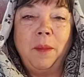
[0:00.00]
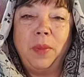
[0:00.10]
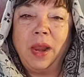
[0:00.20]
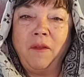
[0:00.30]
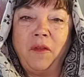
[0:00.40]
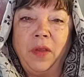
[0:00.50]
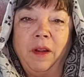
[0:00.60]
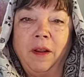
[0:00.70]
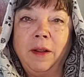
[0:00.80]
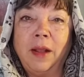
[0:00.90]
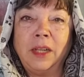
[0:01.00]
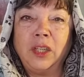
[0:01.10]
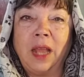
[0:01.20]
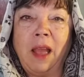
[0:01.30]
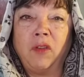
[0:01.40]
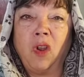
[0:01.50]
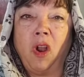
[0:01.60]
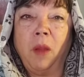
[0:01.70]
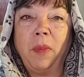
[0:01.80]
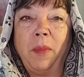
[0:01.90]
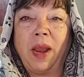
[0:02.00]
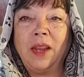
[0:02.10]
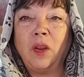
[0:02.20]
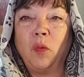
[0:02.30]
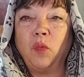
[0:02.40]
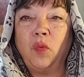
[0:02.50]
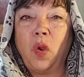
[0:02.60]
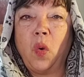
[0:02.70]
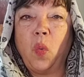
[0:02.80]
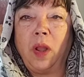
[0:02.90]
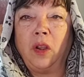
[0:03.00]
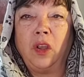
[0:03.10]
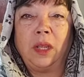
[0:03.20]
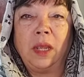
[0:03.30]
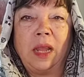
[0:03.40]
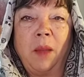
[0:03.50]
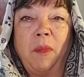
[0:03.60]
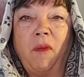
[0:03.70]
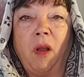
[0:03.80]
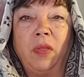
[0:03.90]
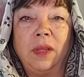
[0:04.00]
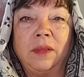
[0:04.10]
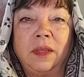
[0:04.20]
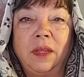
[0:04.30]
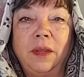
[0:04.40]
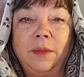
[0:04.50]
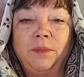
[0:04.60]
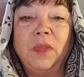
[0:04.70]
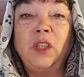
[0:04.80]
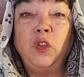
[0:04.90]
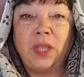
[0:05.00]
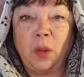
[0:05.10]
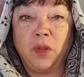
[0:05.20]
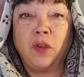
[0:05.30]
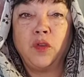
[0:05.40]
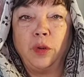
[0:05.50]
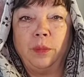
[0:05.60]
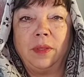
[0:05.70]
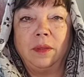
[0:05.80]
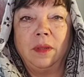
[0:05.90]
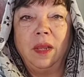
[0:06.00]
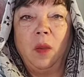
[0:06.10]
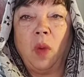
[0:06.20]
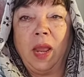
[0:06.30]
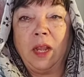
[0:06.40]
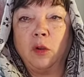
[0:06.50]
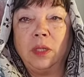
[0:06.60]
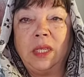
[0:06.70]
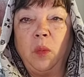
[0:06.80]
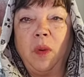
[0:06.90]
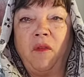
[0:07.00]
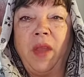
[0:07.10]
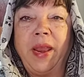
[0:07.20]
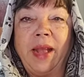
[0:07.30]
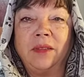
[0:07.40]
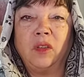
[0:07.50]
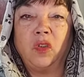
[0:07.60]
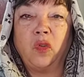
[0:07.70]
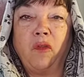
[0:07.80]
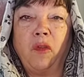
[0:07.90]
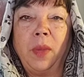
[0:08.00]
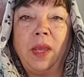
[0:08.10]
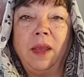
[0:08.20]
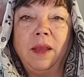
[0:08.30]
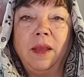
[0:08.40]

But I fear I shall have to harm him, and I don't know what good can come of all this. You stay with our troops, while I go to see what fate has in store for me.